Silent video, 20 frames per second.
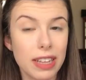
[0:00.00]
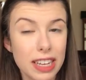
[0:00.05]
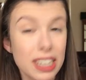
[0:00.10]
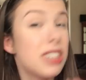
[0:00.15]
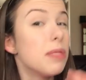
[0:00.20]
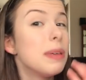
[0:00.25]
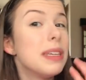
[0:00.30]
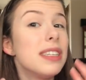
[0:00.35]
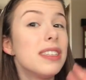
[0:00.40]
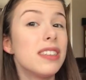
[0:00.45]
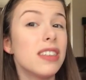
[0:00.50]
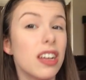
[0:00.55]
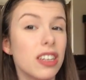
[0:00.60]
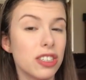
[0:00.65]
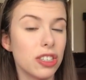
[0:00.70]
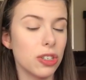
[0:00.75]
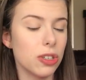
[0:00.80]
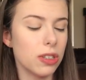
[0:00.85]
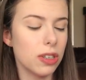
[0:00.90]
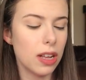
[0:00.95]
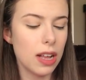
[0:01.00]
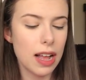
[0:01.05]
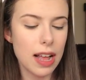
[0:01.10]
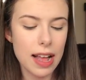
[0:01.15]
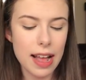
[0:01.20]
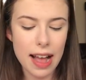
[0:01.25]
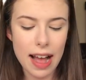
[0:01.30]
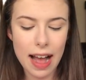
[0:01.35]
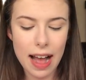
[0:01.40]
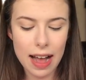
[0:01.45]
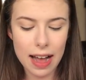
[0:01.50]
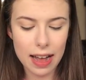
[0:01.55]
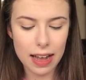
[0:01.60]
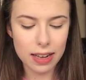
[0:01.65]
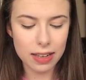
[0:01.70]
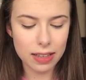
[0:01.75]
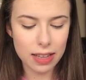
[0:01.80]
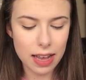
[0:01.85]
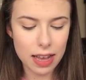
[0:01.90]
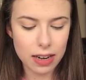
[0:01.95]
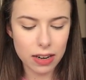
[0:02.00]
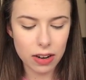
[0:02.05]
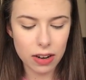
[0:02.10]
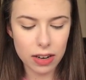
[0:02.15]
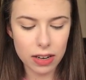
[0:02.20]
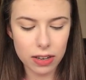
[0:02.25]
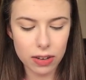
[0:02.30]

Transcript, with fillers: I like it to be subtle. And then I